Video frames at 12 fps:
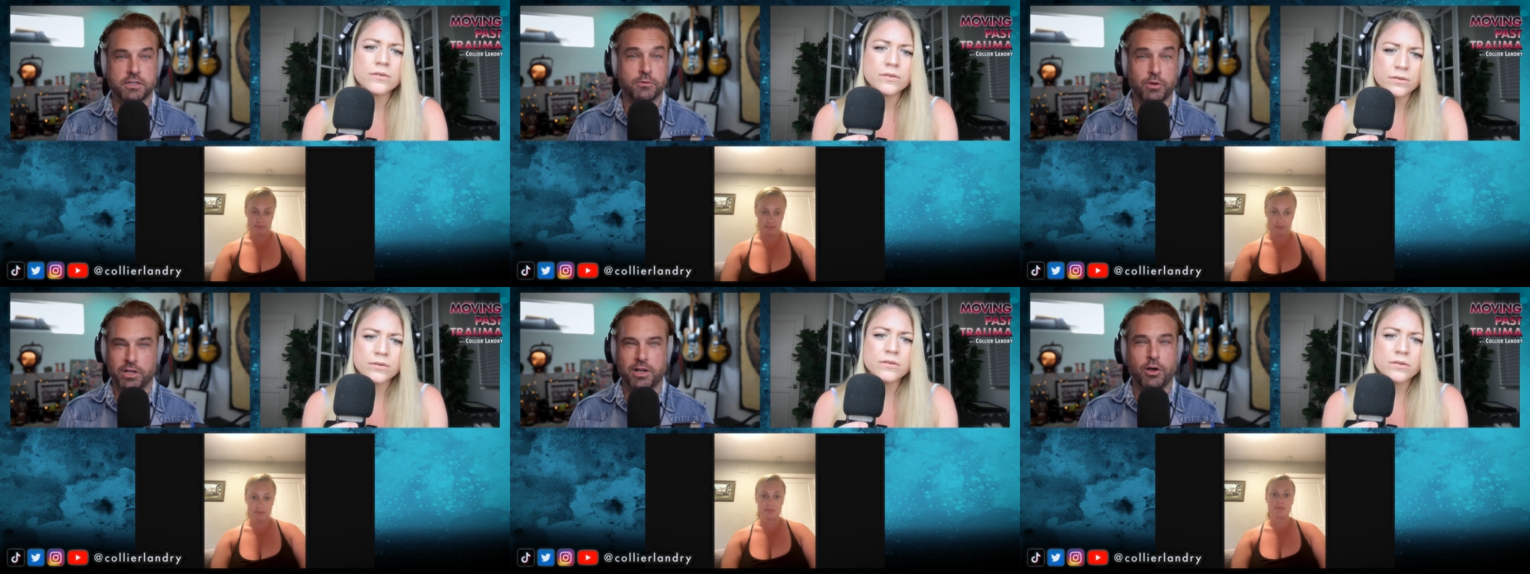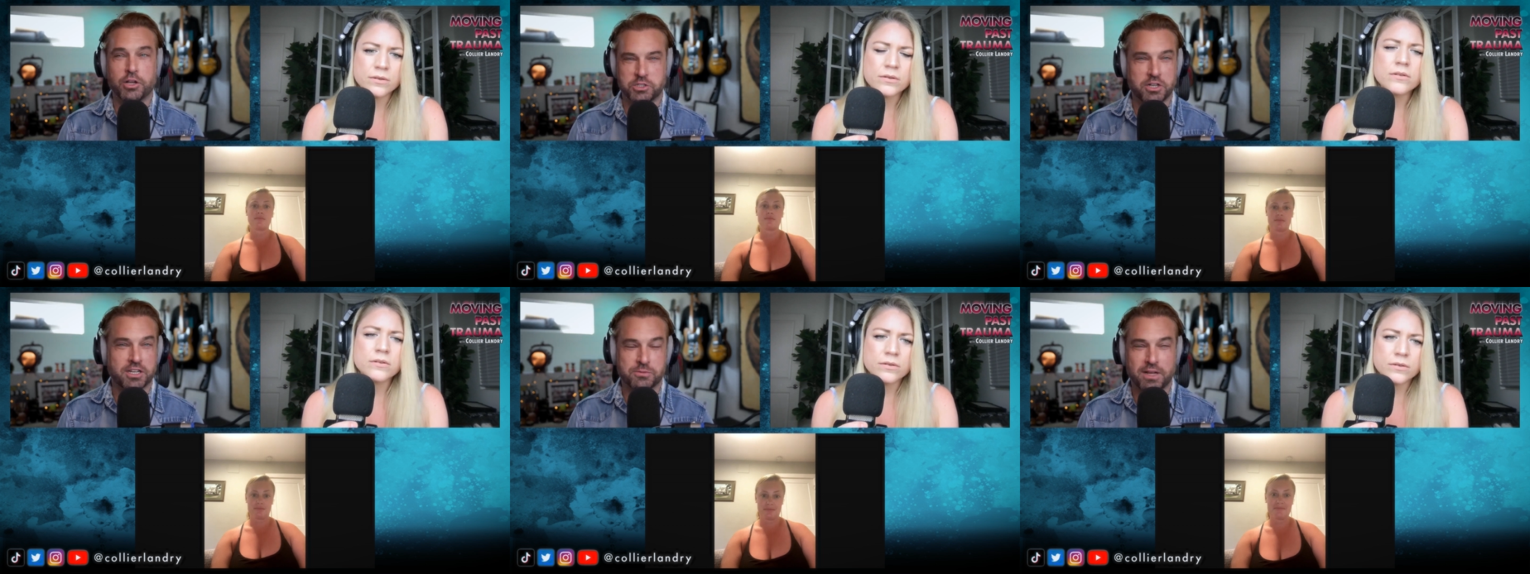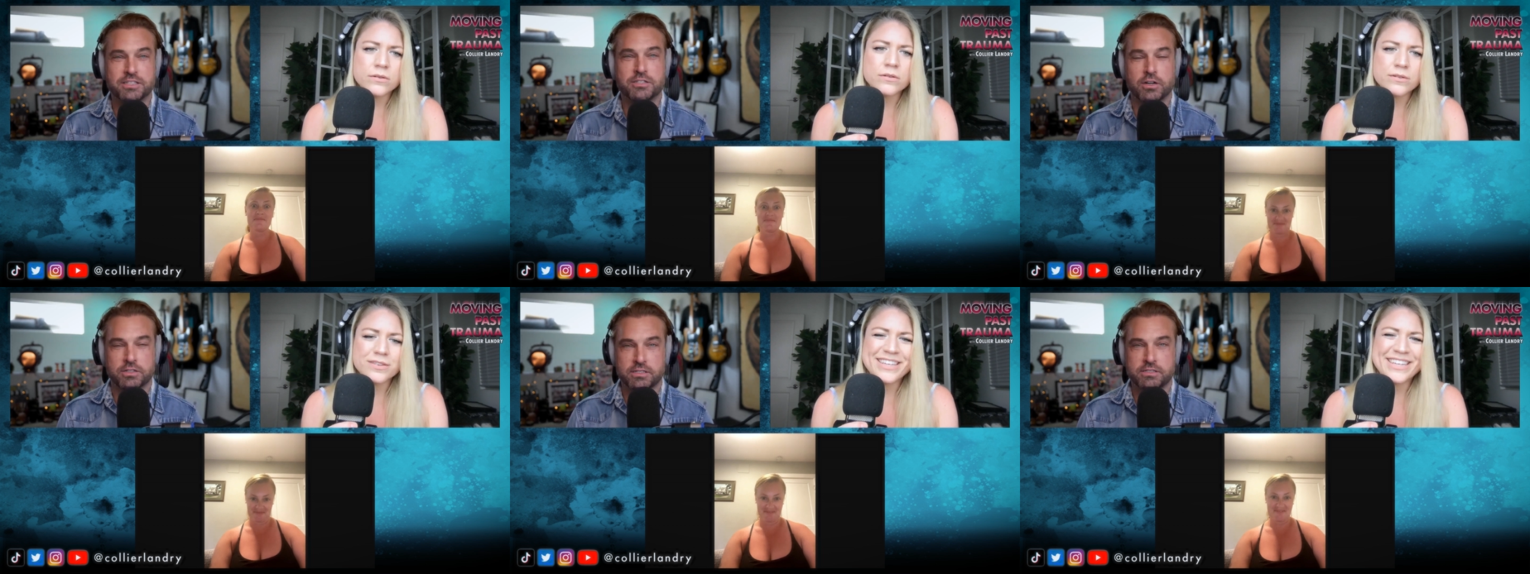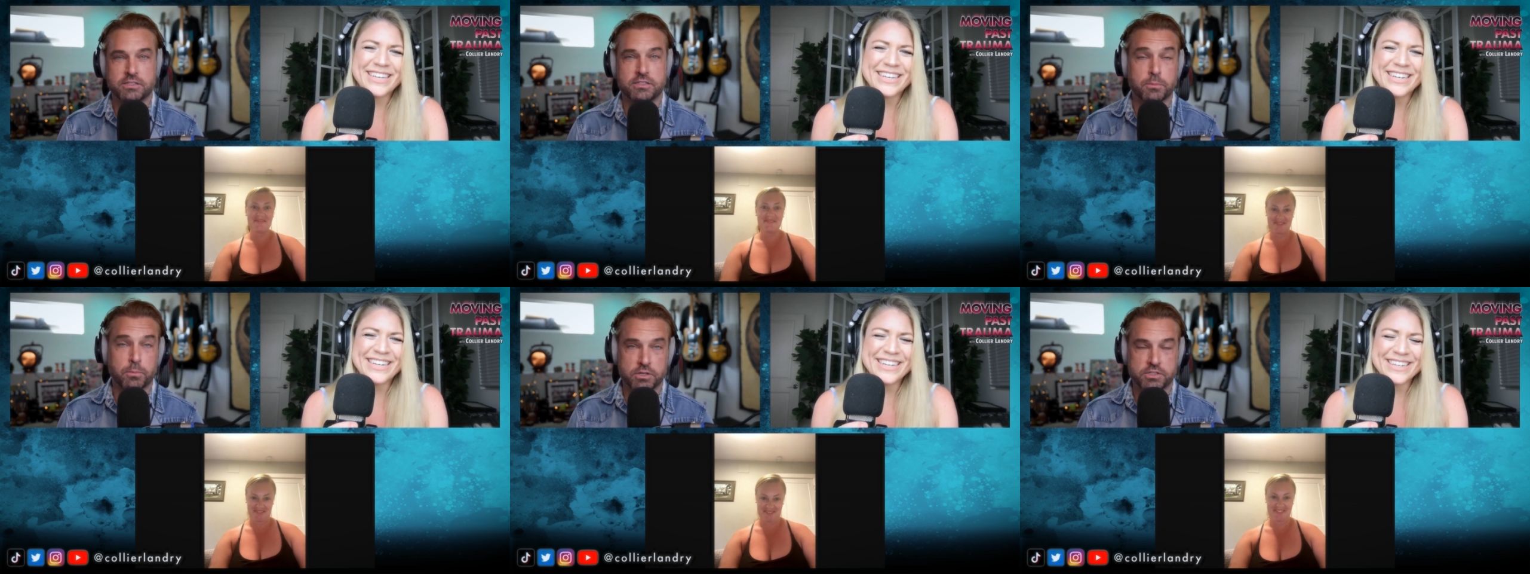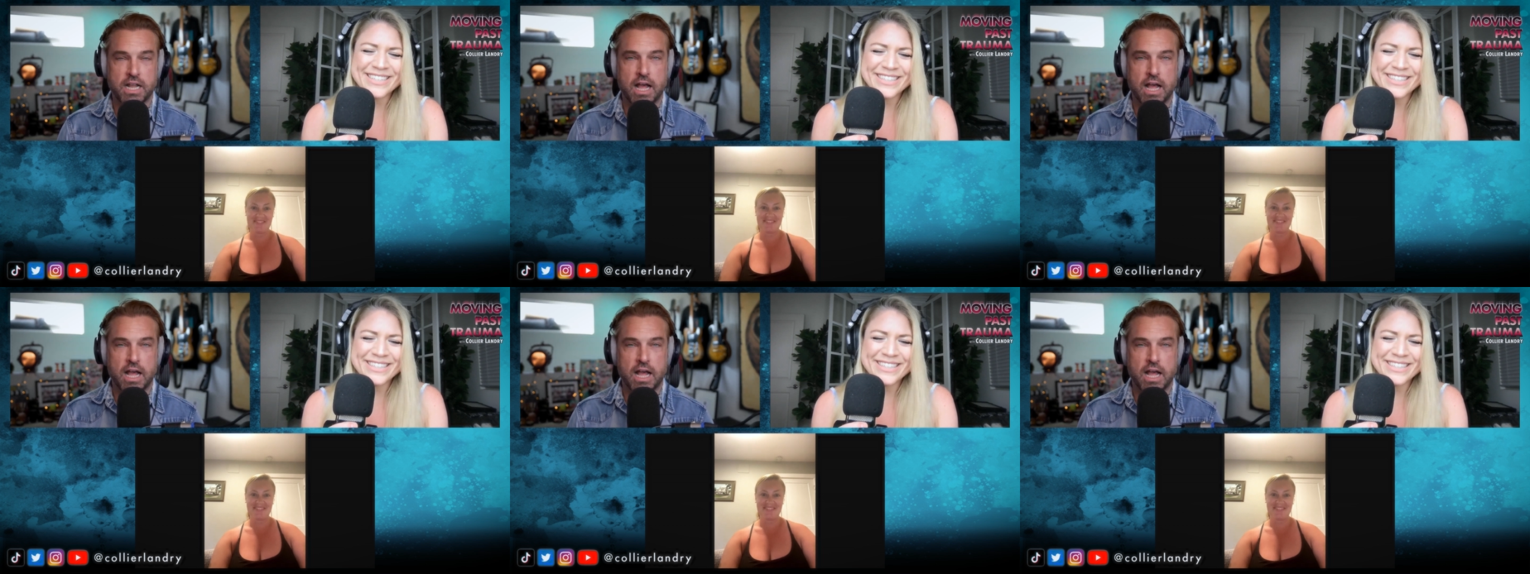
Speaker 1: Well, all she talks about is narcissistic personality